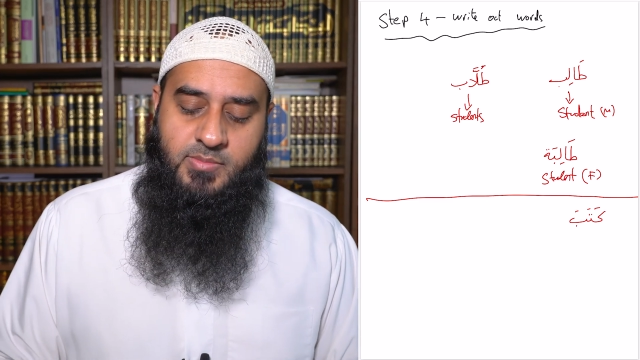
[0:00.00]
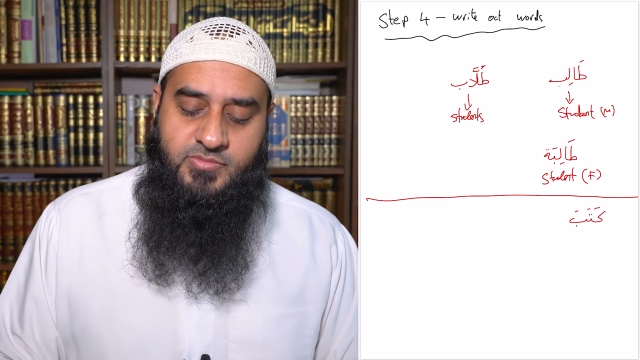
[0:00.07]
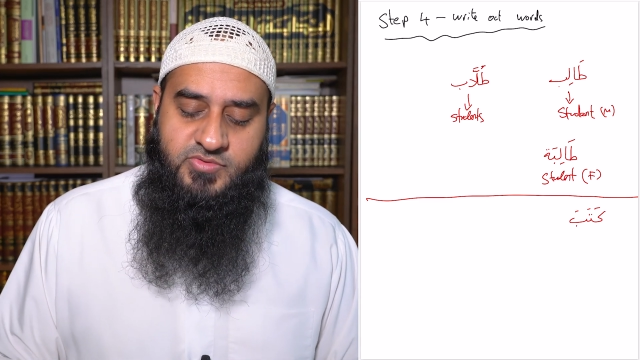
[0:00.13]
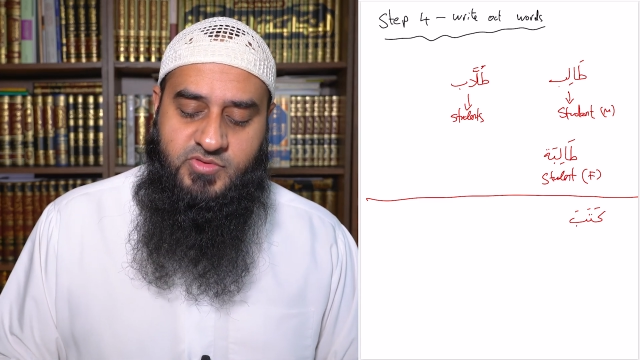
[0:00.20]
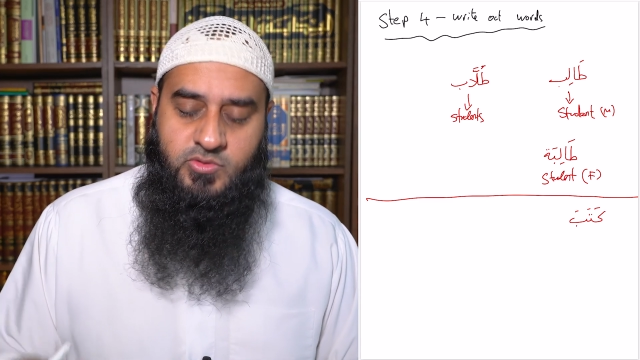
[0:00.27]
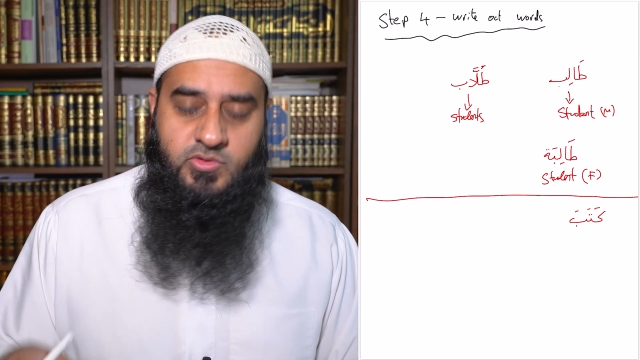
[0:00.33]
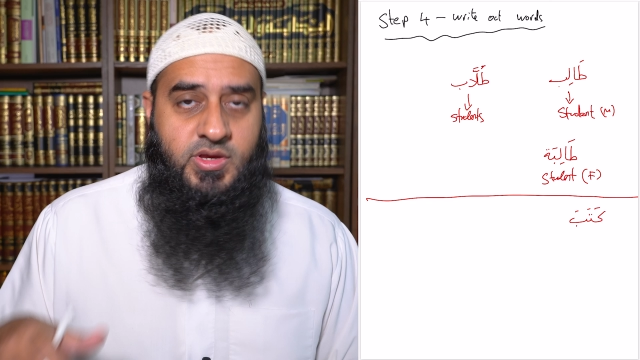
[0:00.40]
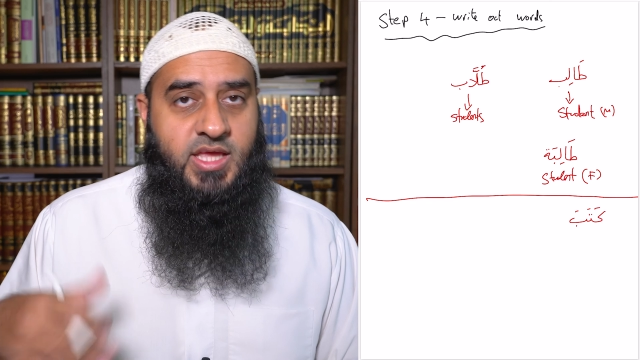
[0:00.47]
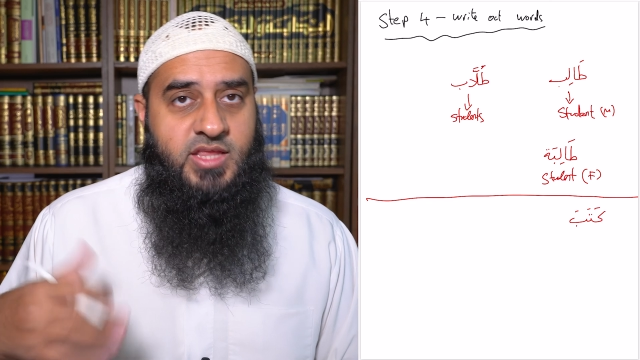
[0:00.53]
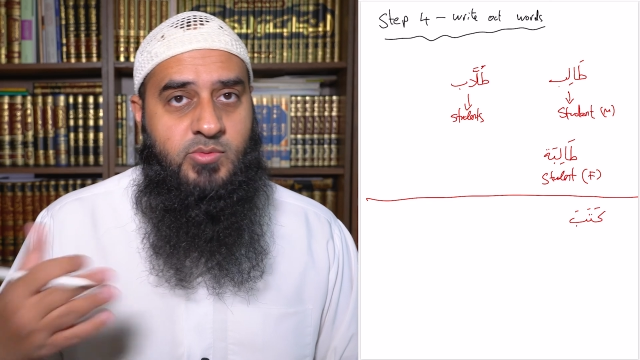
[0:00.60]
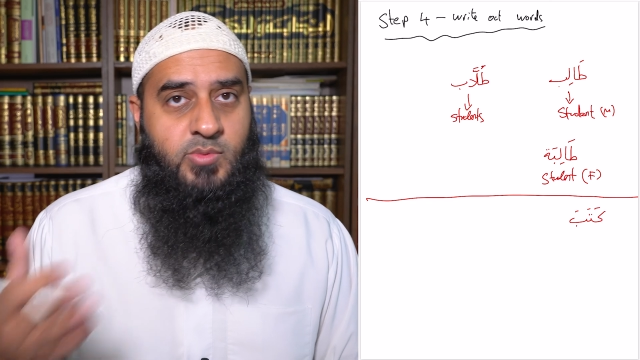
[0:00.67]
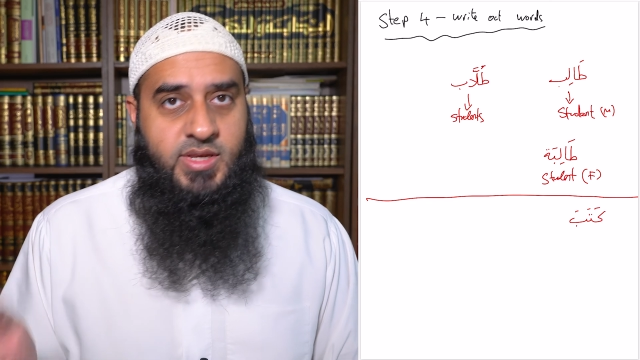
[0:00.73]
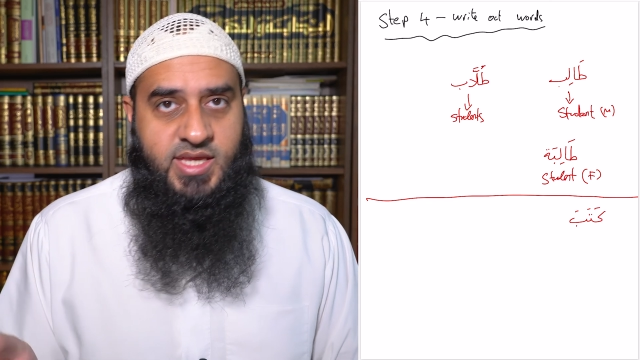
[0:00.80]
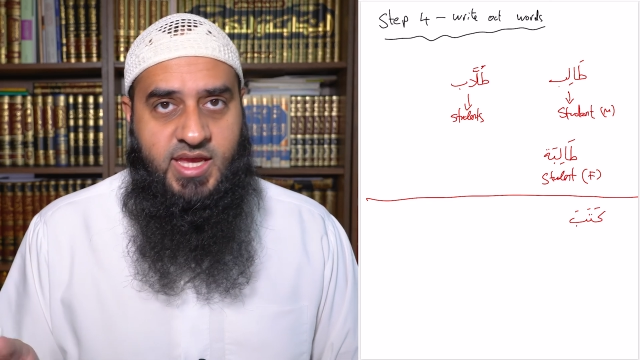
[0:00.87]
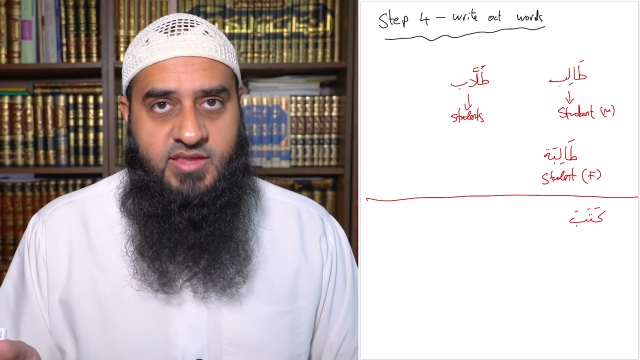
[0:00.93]
So you get the
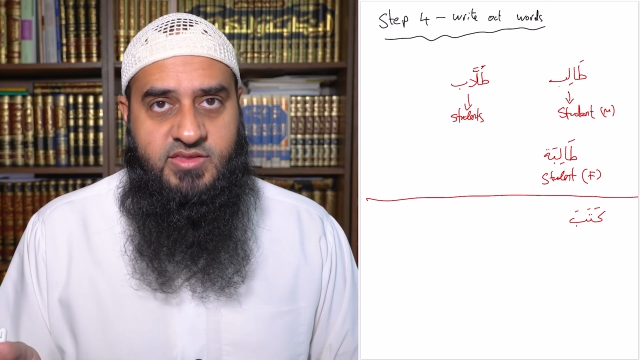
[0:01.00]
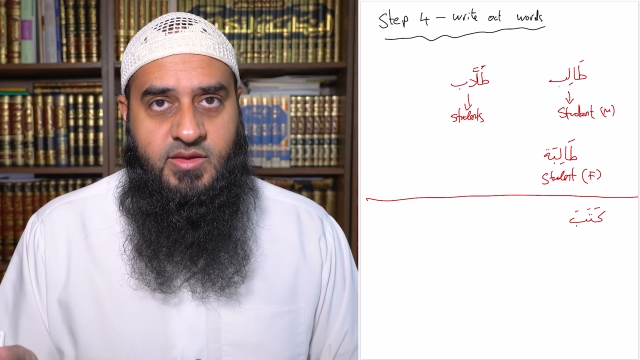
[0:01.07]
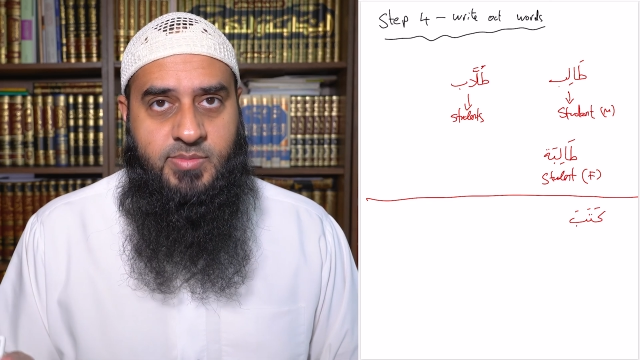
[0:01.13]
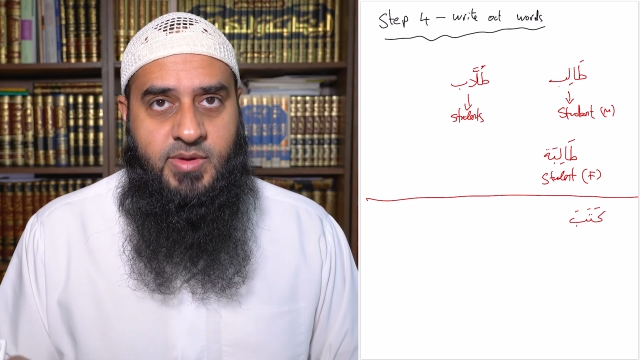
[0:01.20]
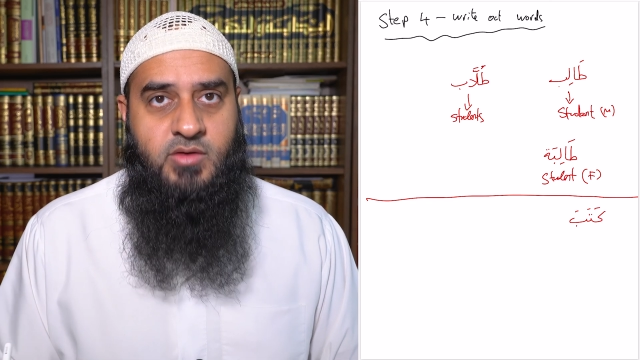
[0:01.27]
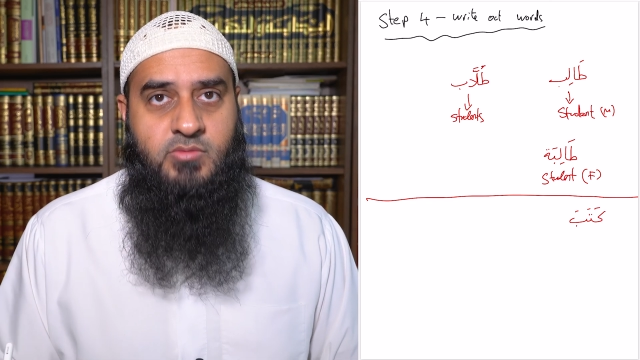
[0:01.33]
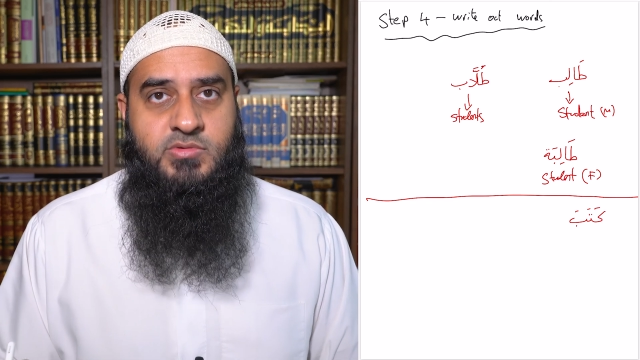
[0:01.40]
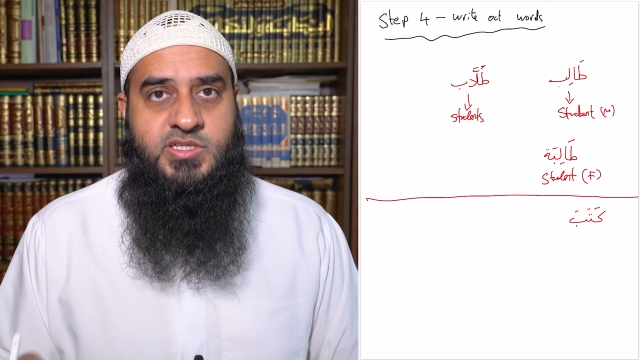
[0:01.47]
word kataba,